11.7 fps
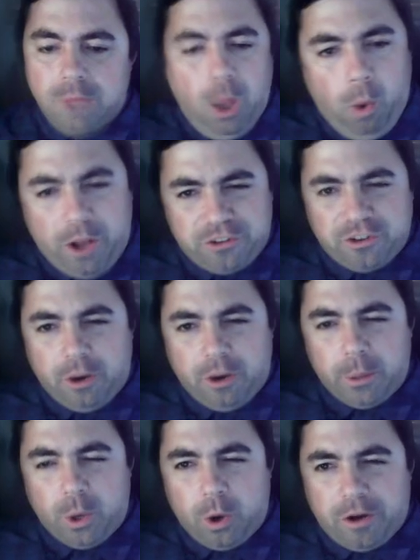What's
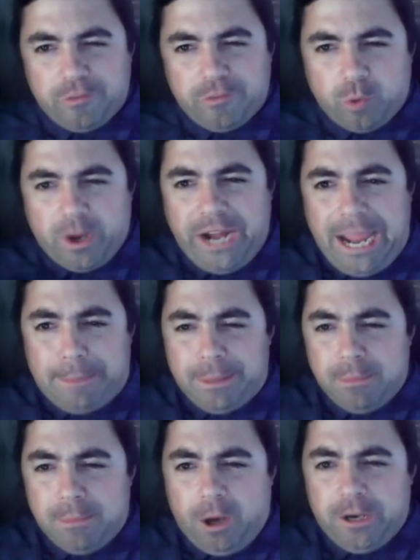going on, everyone?
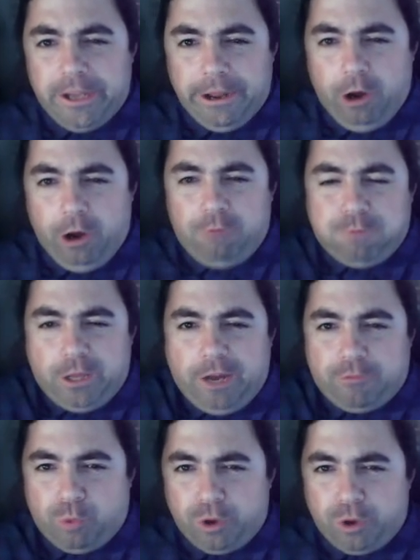Happy Monday. Hopefully
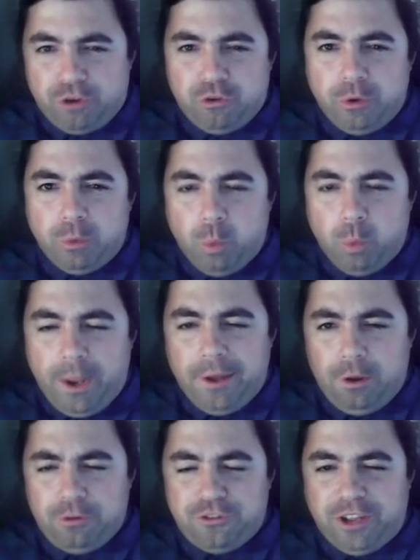everyone is doing
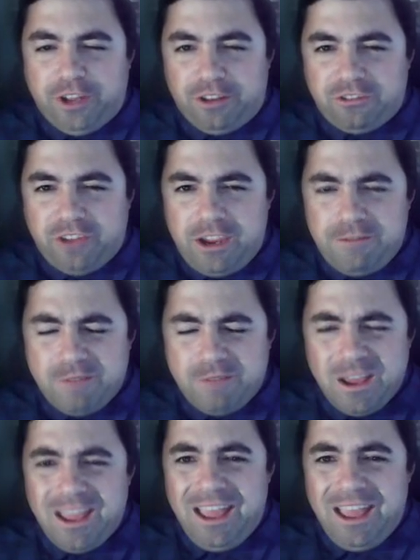well, staying safe,
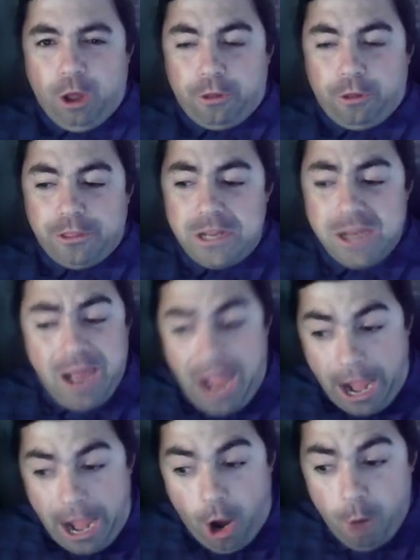healthy.
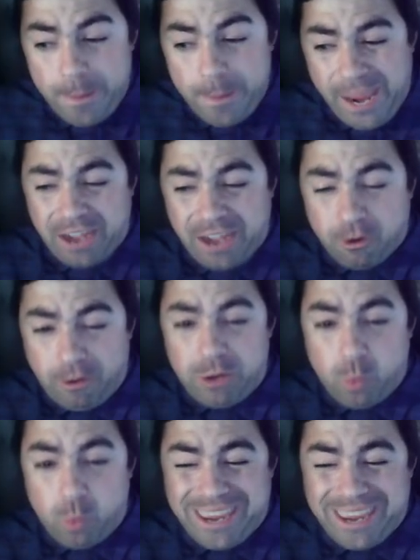I hope you had a
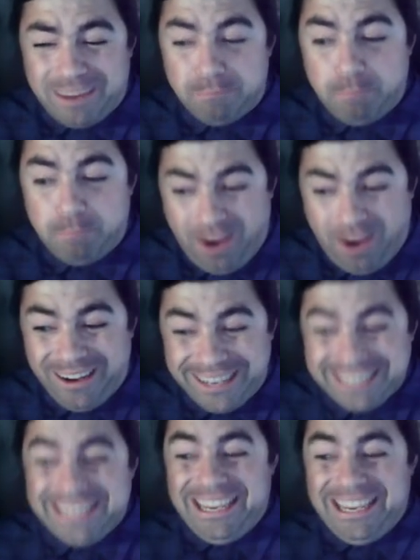great weekend, but
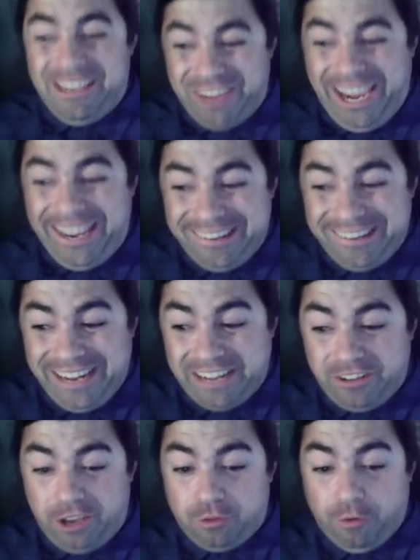if you had to take a
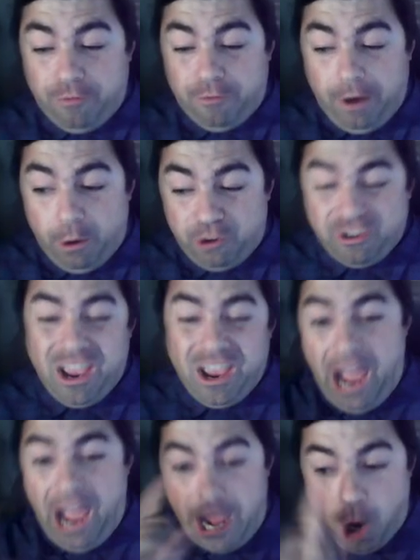test for a virus,
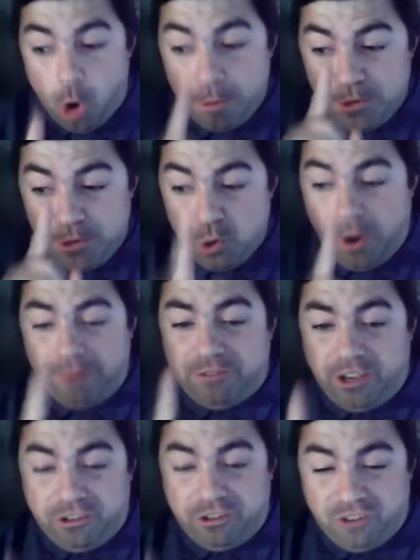I hope you have
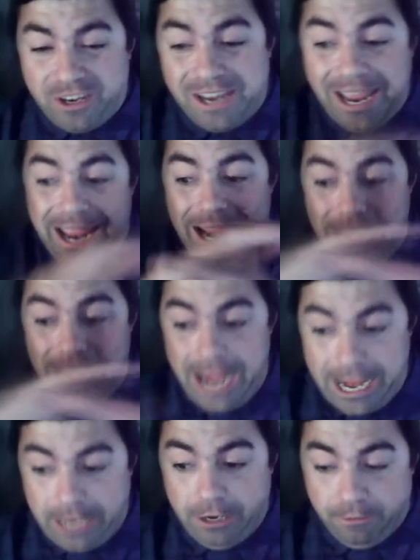tested
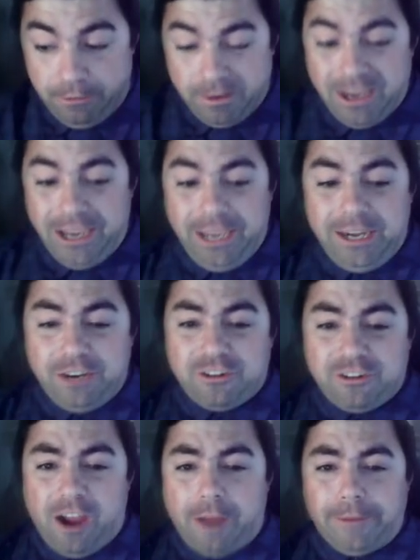negative. It
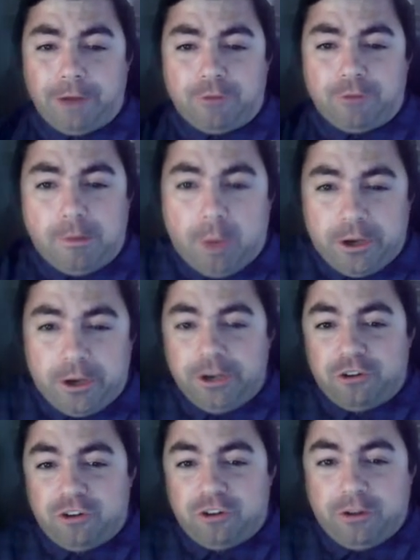is time now for the Monday
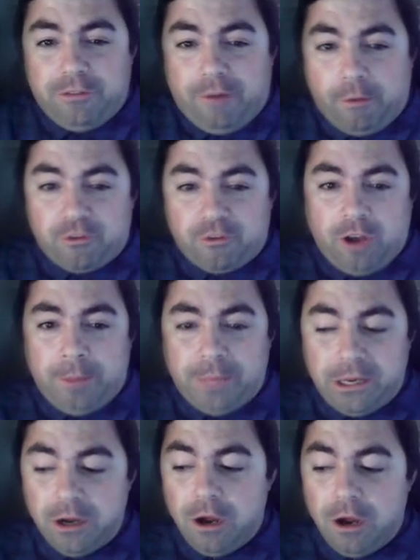edition of the Virus
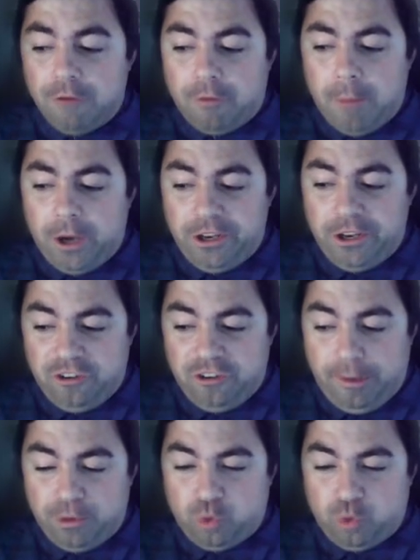Update for Monday,
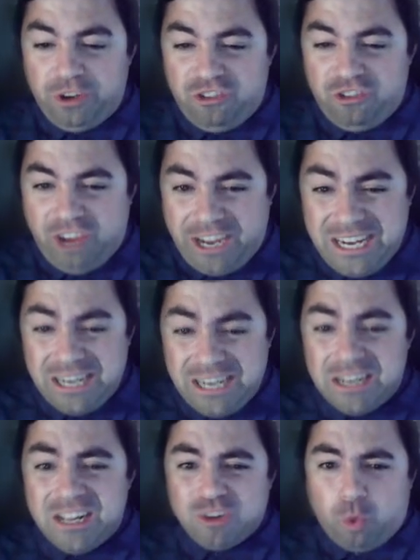September twenty-second,
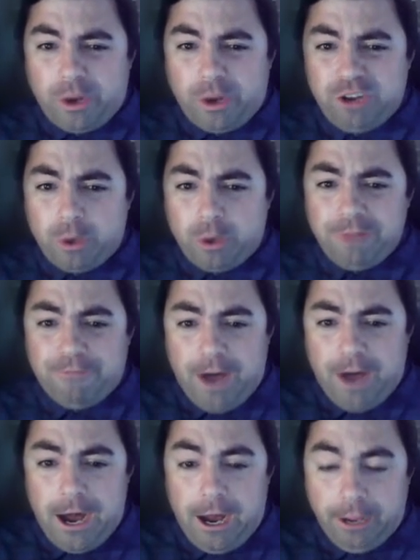twenty
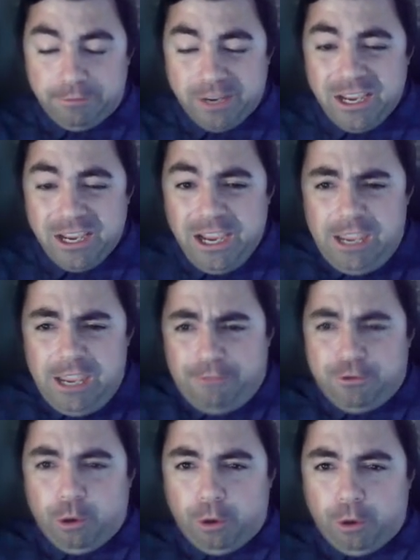twenty-five.
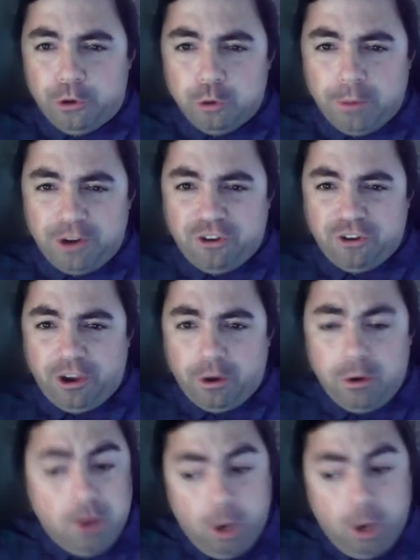If you're new to my channel,